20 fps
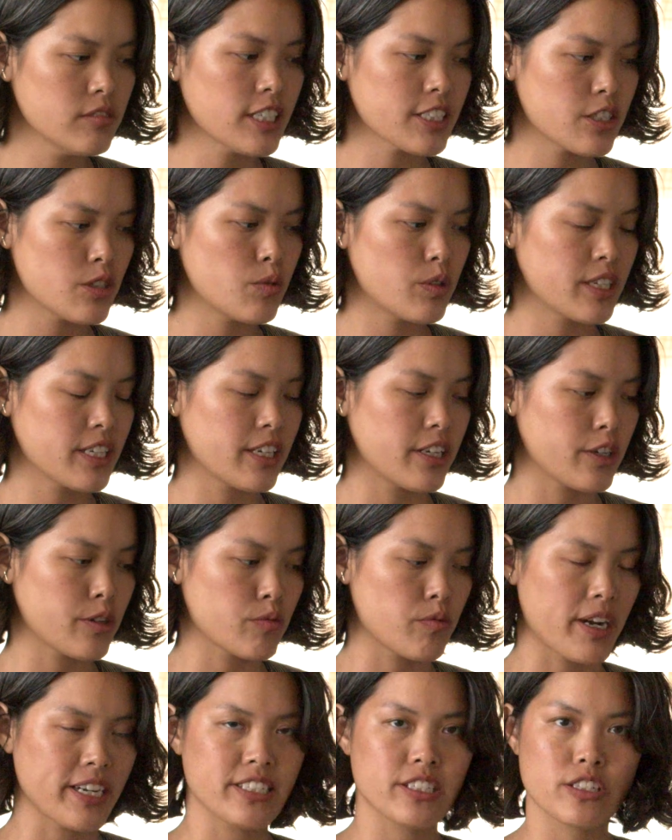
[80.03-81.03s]
Next, you want to get your
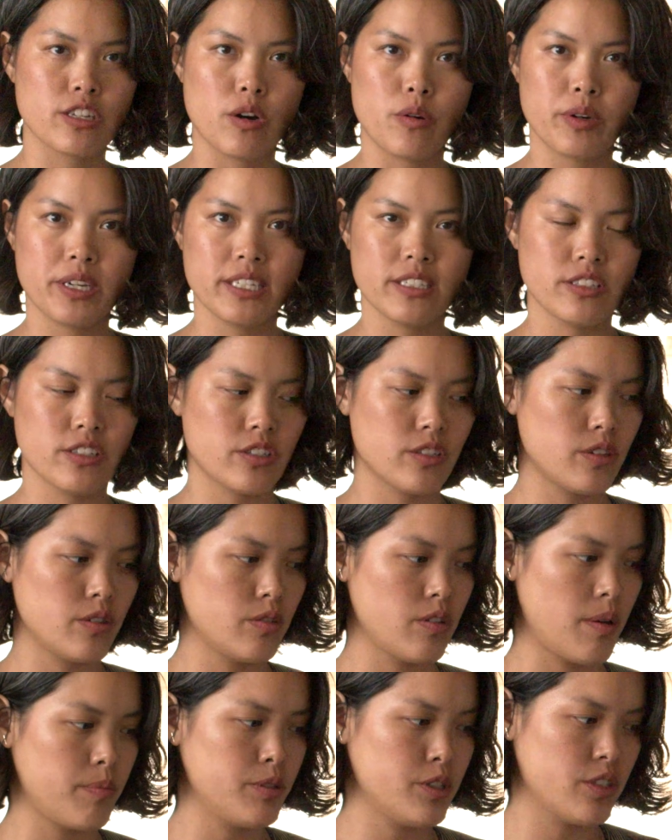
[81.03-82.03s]
rice going.
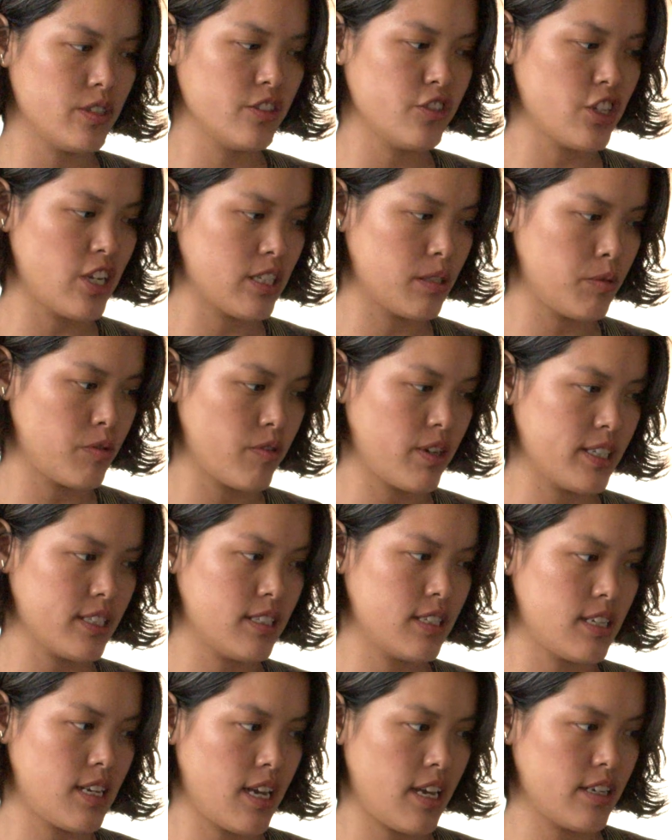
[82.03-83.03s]
So I'm using jasmine rice
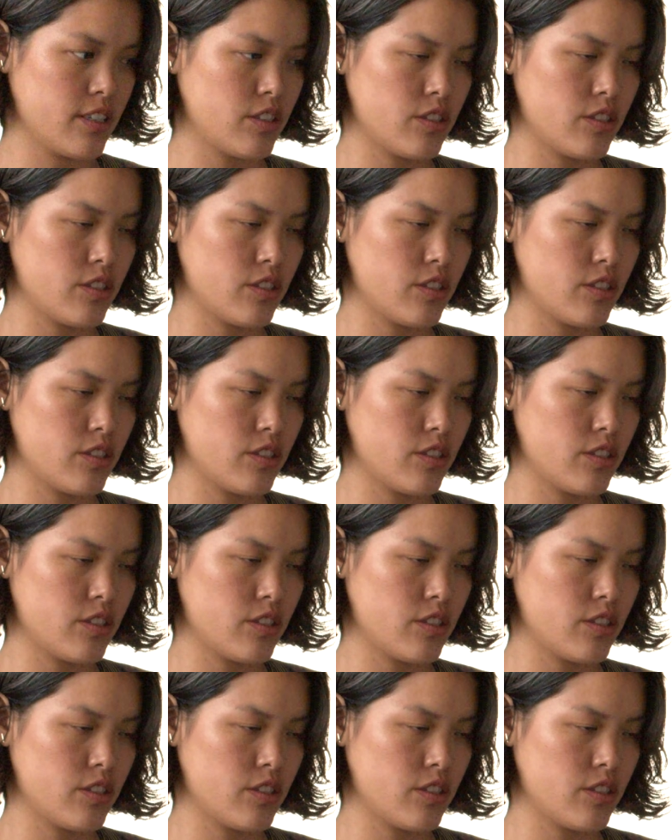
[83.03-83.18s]
today.